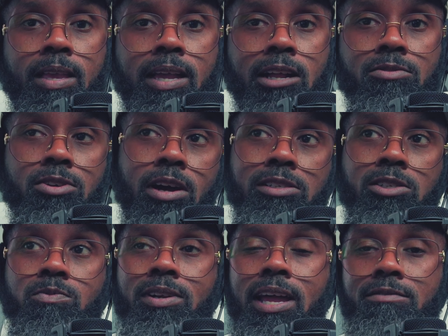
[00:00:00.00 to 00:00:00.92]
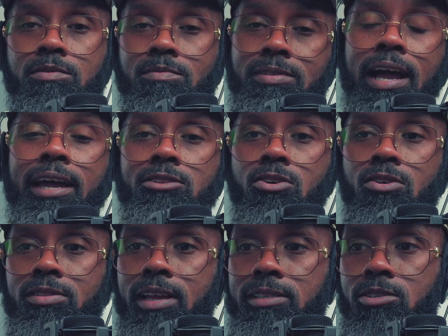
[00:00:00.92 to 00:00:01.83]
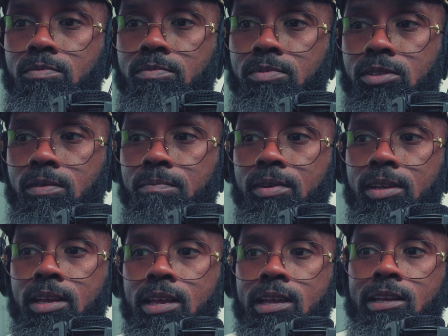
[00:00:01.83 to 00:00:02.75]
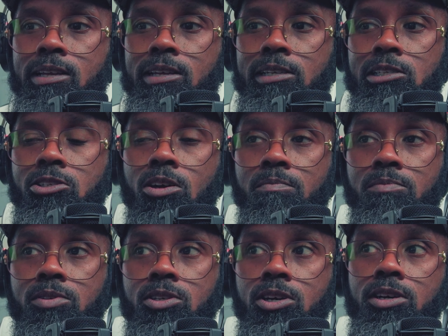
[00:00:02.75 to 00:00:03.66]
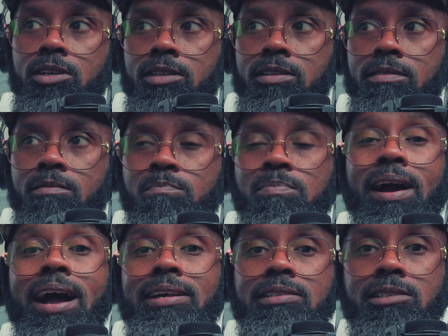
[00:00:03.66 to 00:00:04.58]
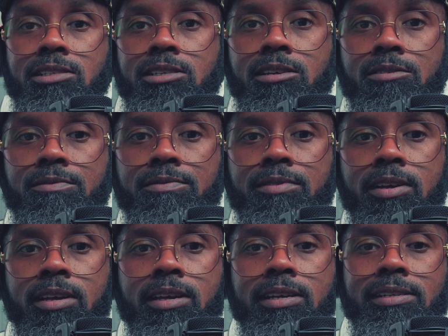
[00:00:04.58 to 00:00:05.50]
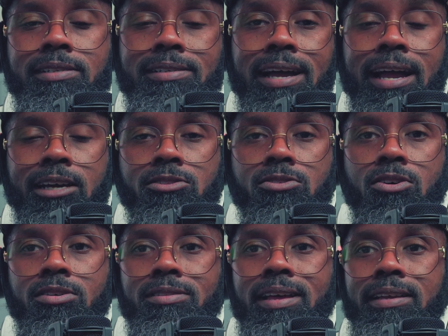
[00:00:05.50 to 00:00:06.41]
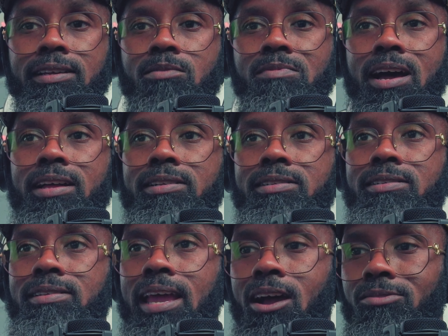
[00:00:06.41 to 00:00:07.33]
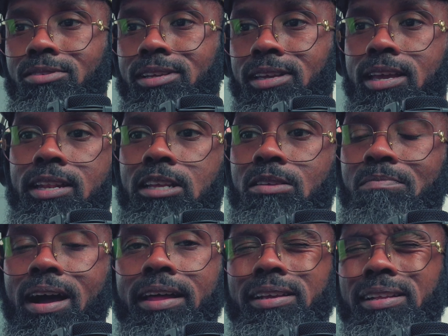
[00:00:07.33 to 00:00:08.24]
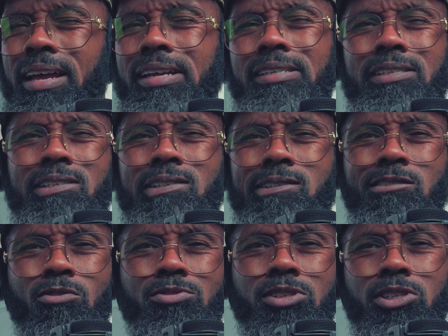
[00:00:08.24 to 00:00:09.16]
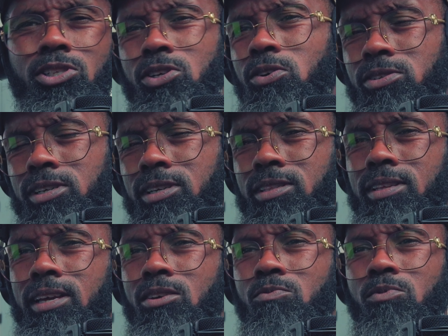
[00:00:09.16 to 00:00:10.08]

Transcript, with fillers: I don't know. I just want to have some dialogue, like some some some good positive dialogue. Like I'm not downing anybody that goes to church or anything.